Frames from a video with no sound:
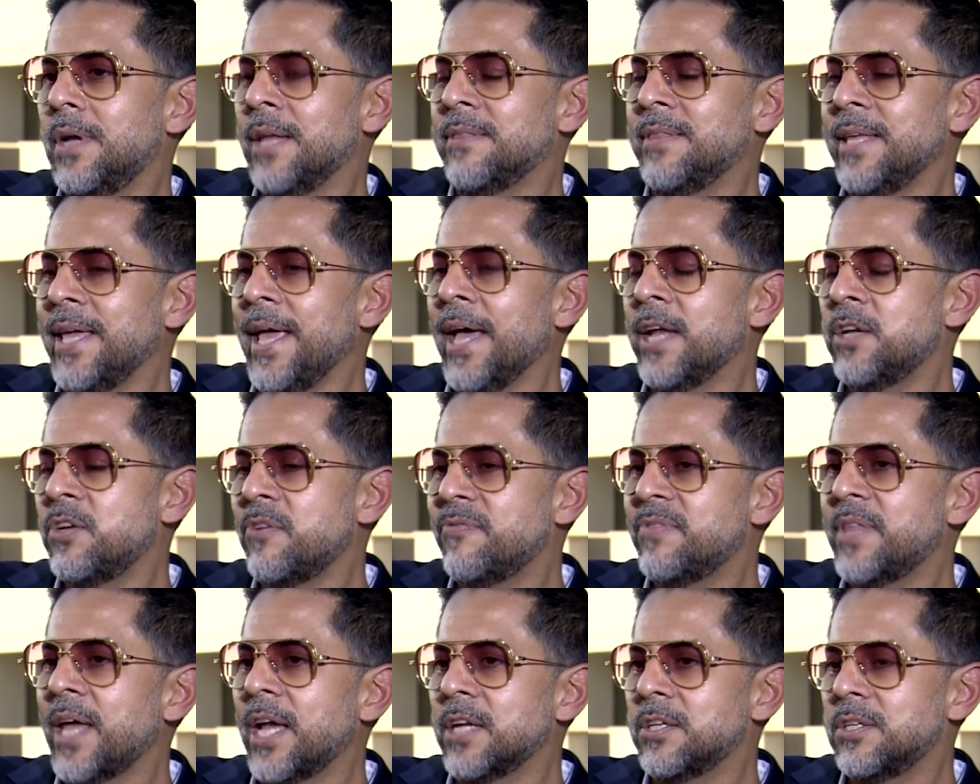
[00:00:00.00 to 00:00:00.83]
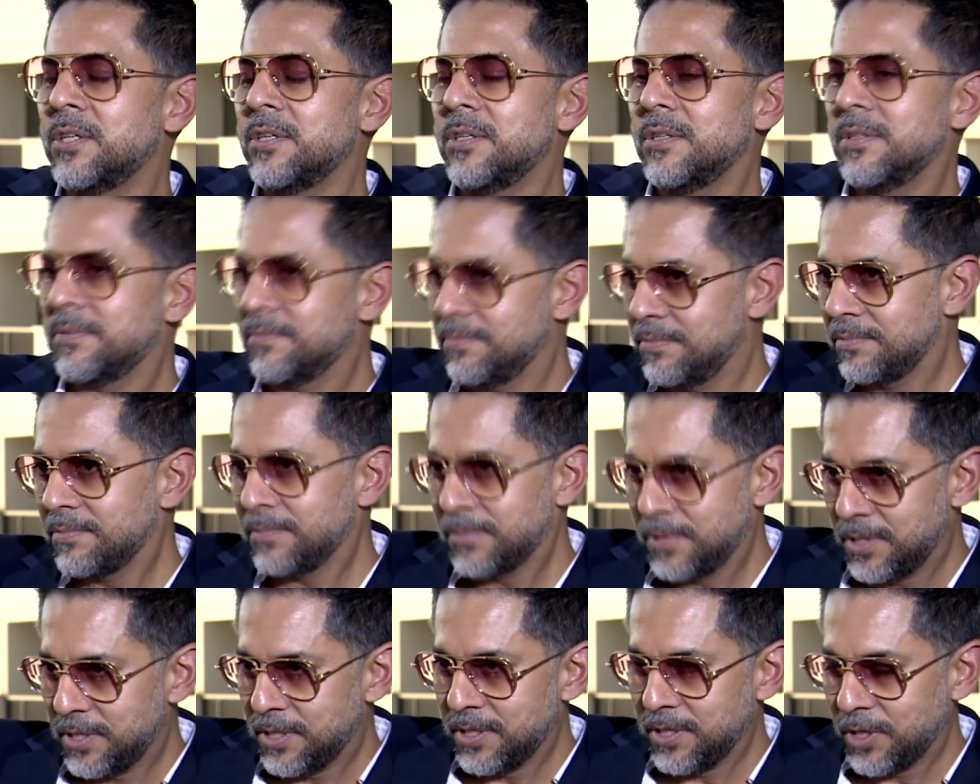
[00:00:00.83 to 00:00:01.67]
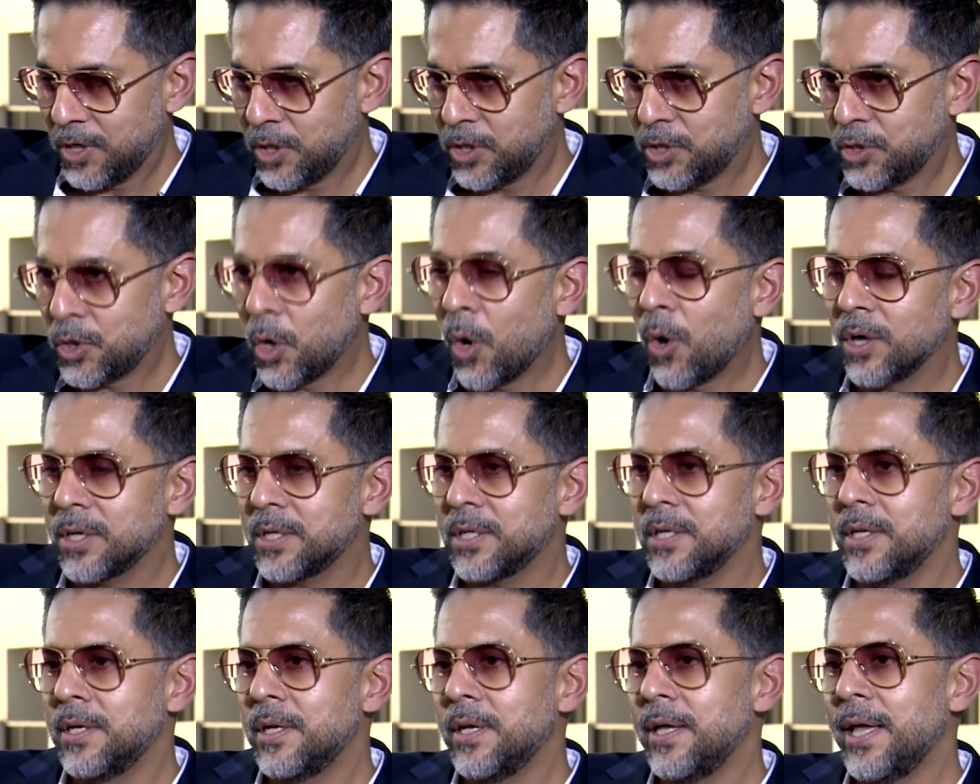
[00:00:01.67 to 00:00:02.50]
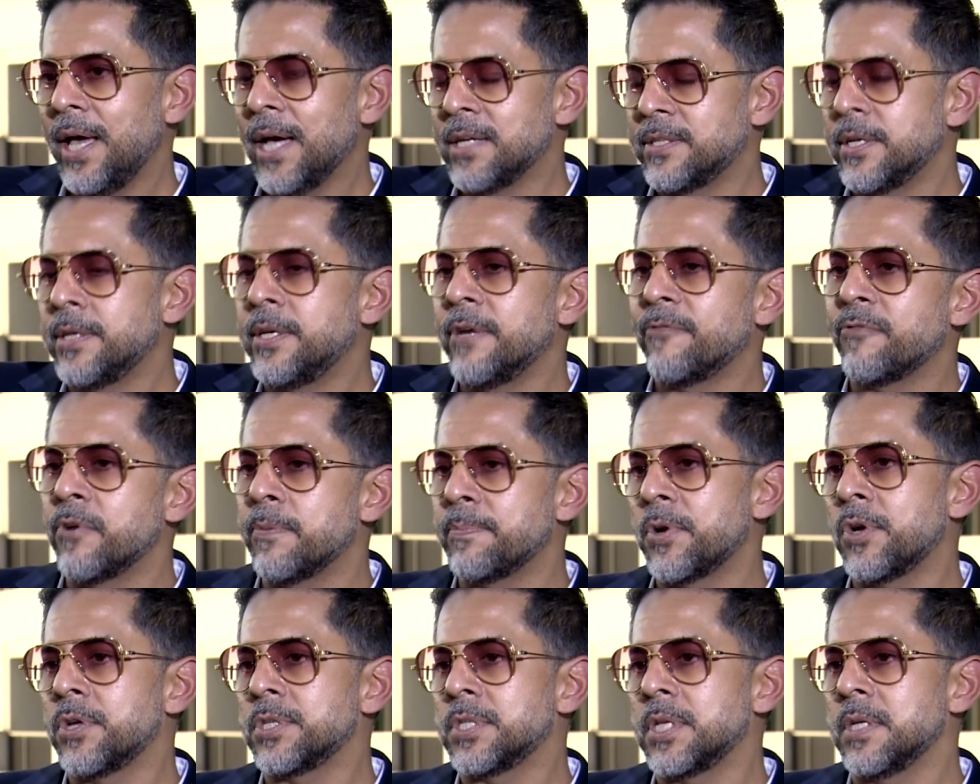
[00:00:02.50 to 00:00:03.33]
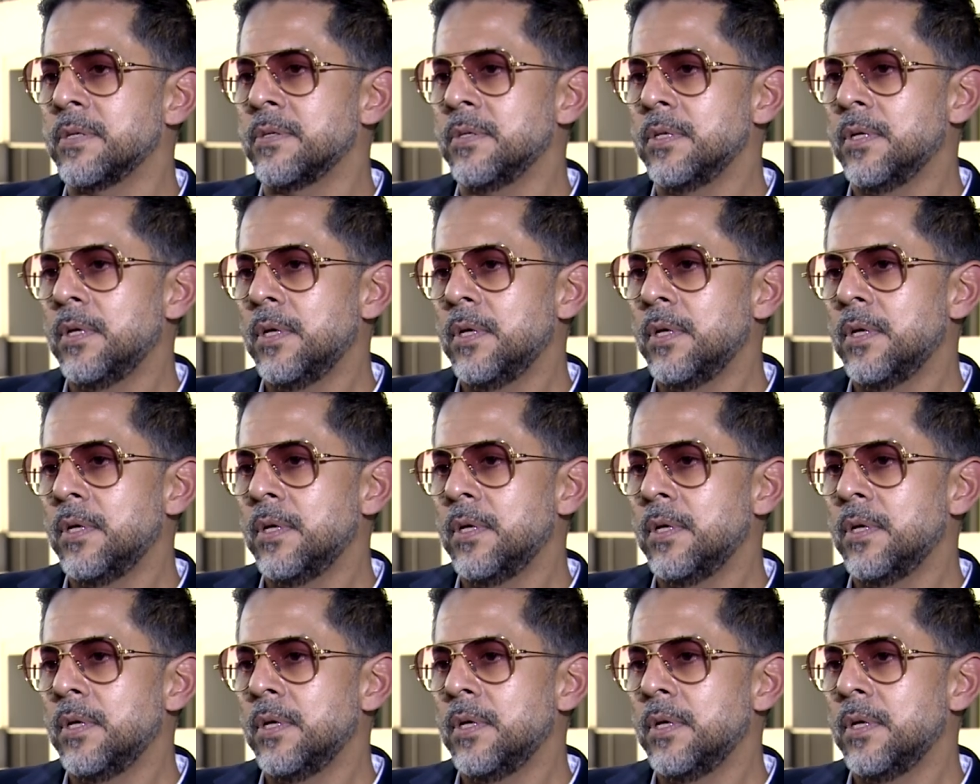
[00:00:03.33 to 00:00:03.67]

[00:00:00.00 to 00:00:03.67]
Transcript: at the end of that talk as a different person.